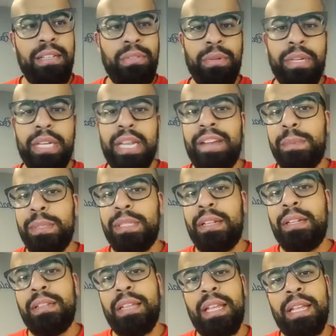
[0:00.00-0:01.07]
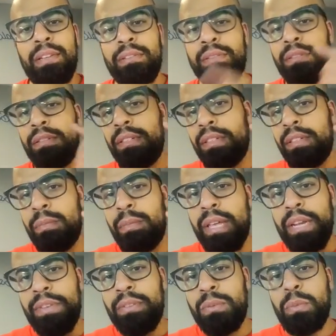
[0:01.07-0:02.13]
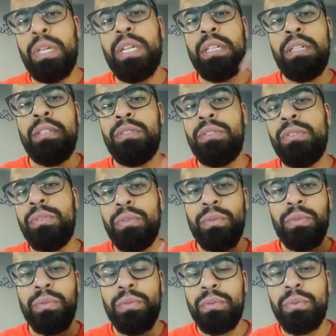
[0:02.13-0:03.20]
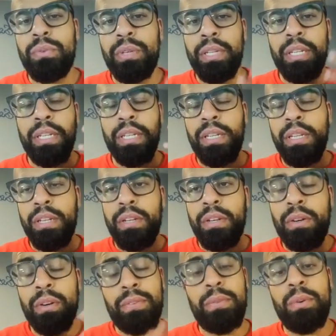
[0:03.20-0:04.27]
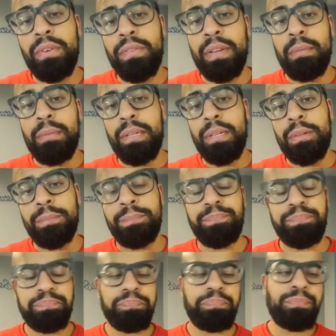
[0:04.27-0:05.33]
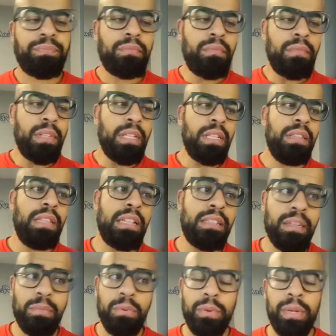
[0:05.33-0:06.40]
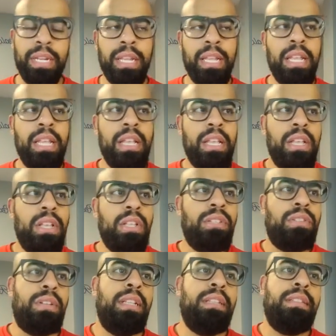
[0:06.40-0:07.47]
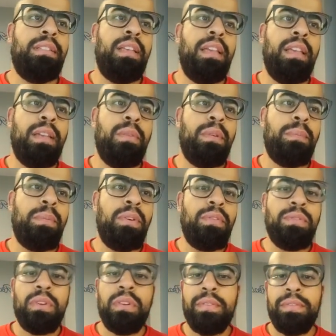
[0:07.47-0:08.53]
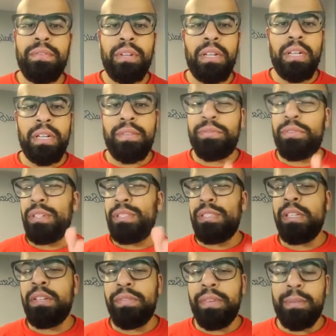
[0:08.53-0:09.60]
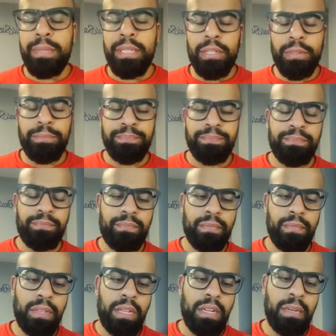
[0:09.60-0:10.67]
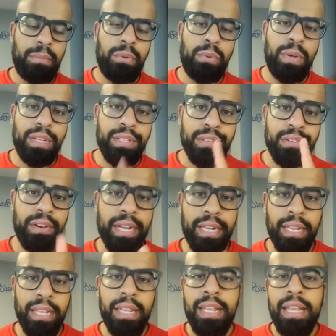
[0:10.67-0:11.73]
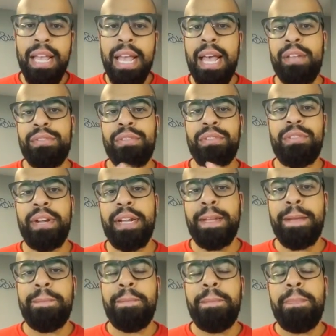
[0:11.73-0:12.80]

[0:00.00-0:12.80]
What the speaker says: is 3.5% down, no matter if it's a 1, 2, 3, or 4 family home. That's number one. So let's say we're both going for a single family home. Number one is credit. How's your credit?